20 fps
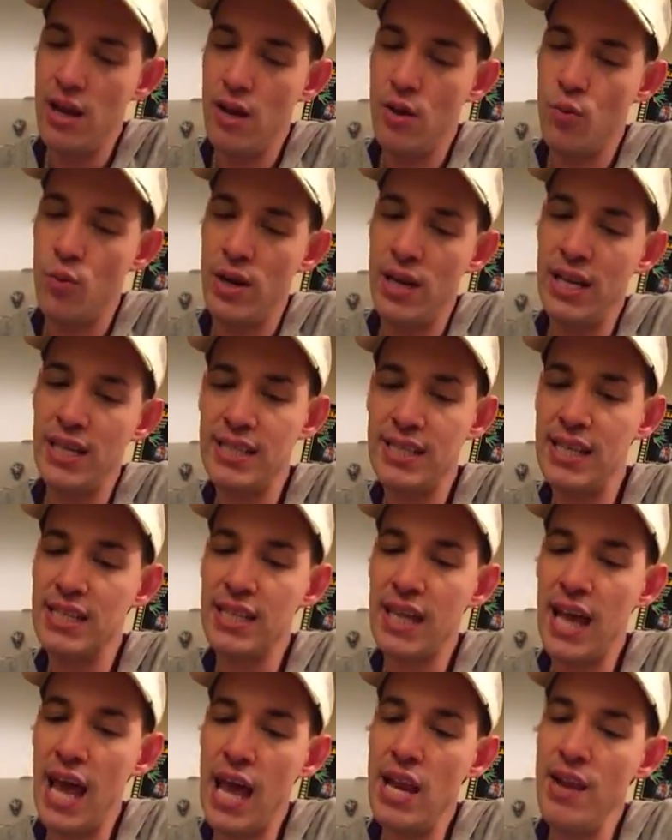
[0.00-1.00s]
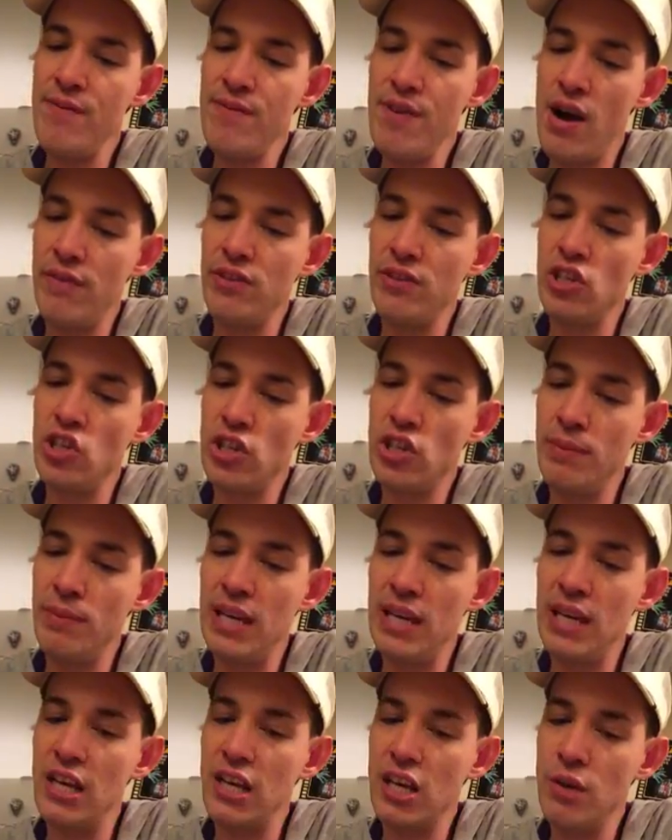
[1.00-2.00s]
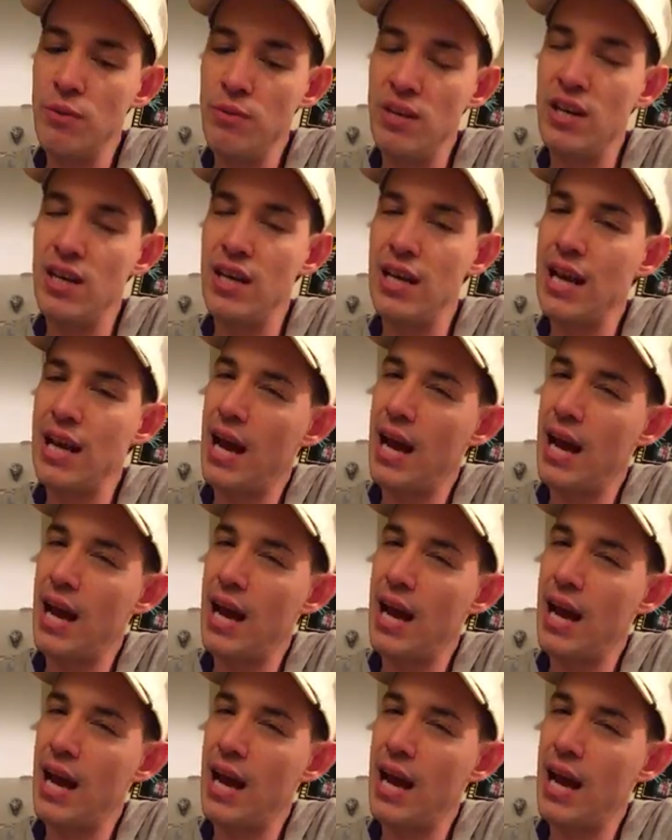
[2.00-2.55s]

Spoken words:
When it says get involved in your immediate community,